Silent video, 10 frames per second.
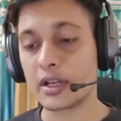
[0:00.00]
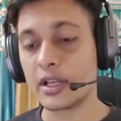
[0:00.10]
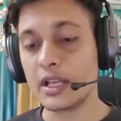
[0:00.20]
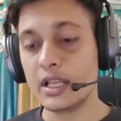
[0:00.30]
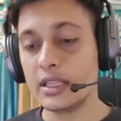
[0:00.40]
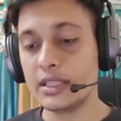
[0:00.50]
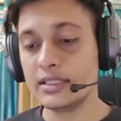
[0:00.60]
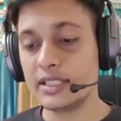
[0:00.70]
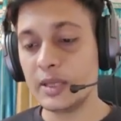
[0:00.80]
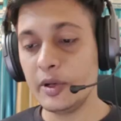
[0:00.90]
This
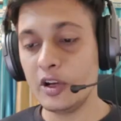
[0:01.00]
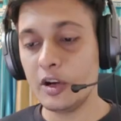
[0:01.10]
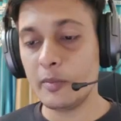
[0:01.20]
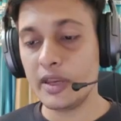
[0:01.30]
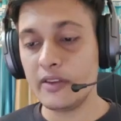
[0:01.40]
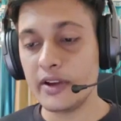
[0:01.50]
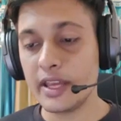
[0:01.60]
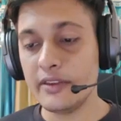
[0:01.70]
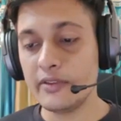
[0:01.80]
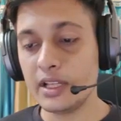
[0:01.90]
db.py will
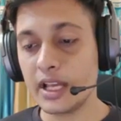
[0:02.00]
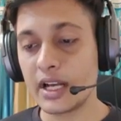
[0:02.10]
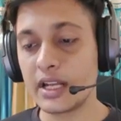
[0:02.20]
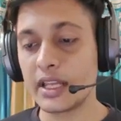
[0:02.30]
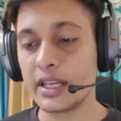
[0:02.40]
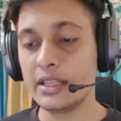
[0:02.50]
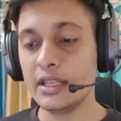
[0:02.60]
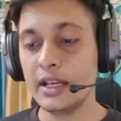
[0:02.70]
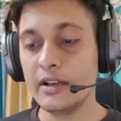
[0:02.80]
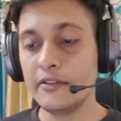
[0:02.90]
contain,
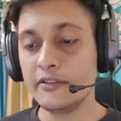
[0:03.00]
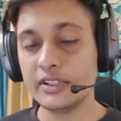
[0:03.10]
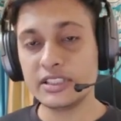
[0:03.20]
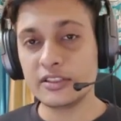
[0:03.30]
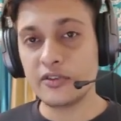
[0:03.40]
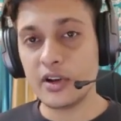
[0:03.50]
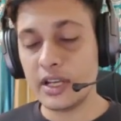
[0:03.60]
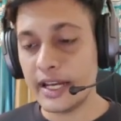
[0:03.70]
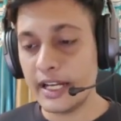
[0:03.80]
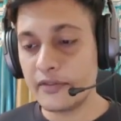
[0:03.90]
first of all, it
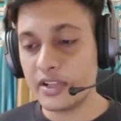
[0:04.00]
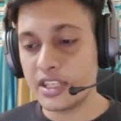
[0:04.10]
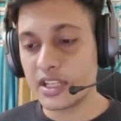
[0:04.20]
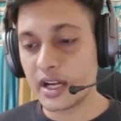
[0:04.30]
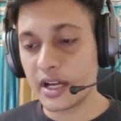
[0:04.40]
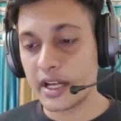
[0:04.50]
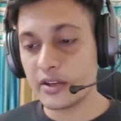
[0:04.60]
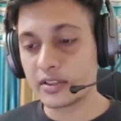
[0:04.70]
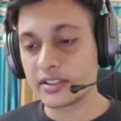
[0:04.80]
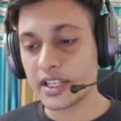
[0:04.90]
will generate your
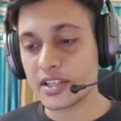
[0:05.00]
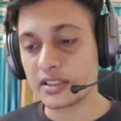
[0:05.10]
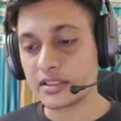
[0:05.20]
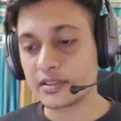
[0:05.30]
sessions.